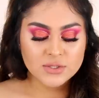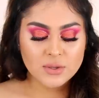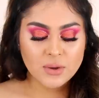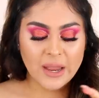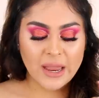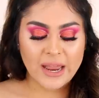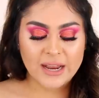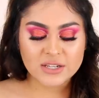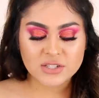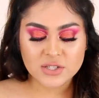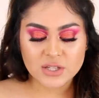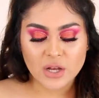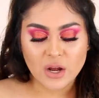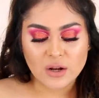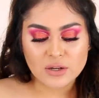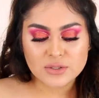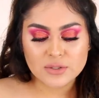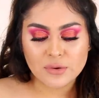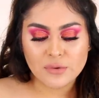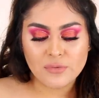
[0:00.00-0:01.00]
So I actually
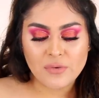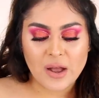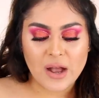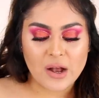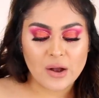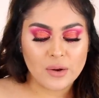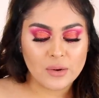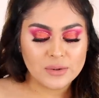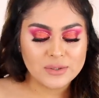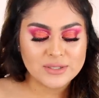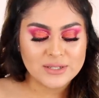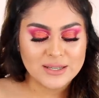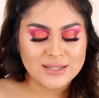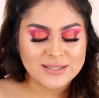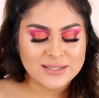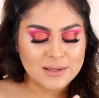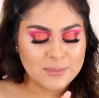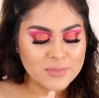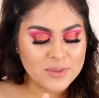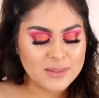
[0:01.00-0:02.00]
also found
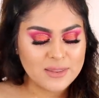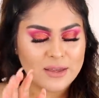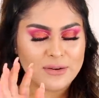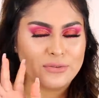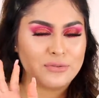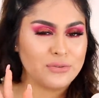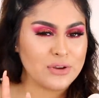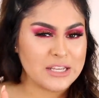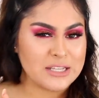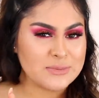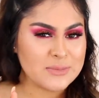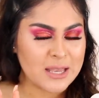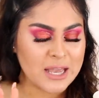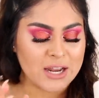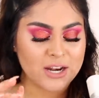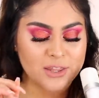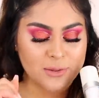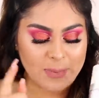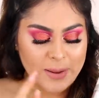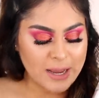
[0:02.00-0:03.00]
something that freaked me
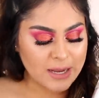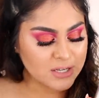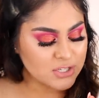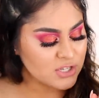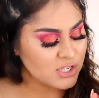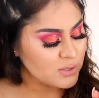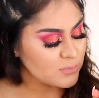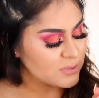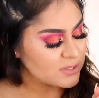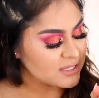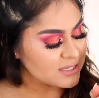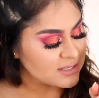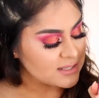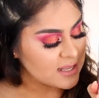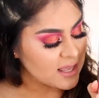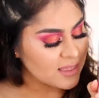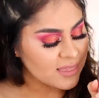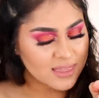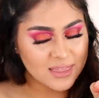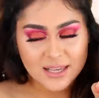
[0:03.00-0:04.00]
out in the packaging, which
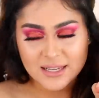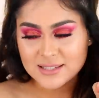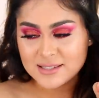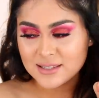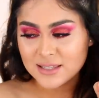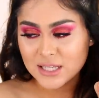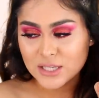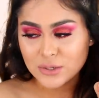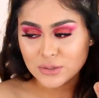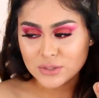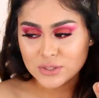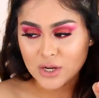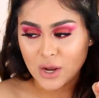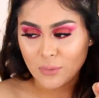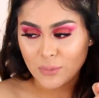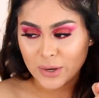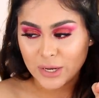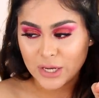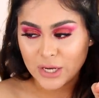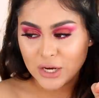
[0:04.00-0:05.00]
is this little
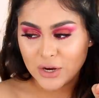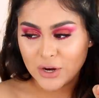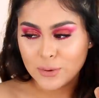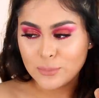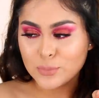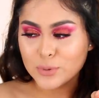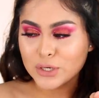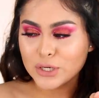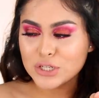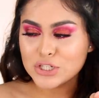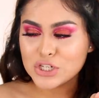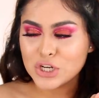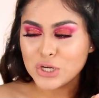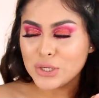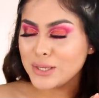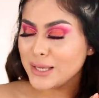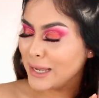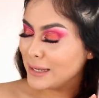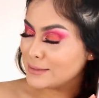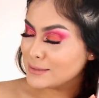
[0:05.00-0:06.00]
dot right here. I'm pretty sure
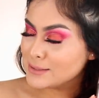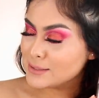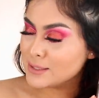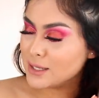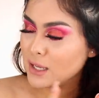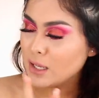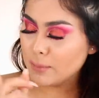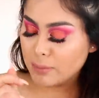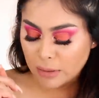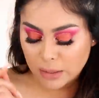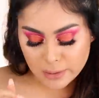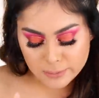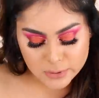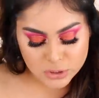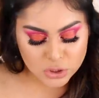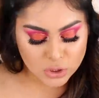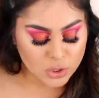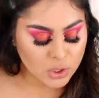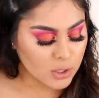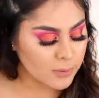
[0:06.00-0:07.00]
you can't see it, but let me
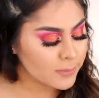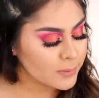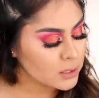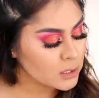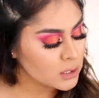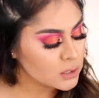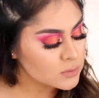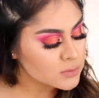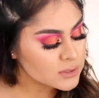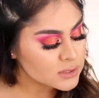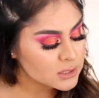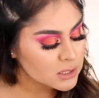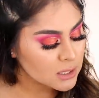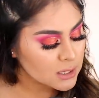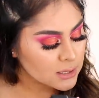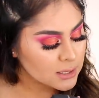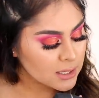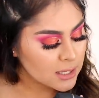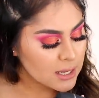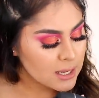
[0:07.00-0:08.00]
show you up close.
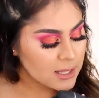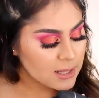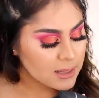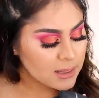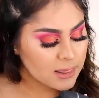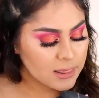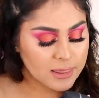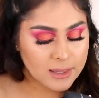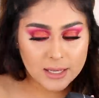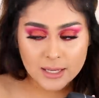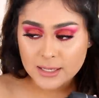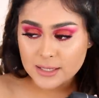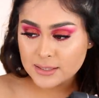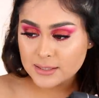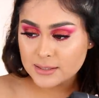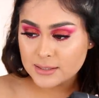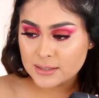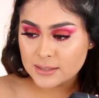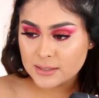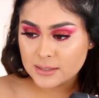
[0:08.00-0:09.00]

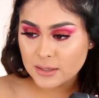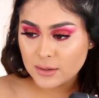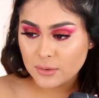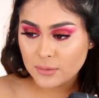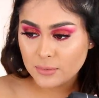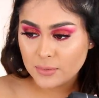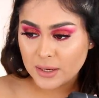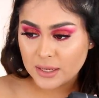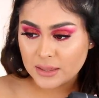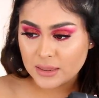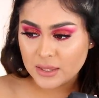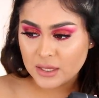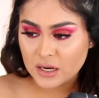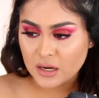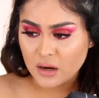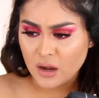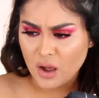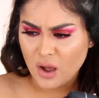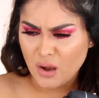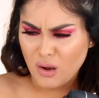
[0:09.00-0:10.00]
This right
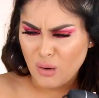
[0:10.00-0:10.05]
there.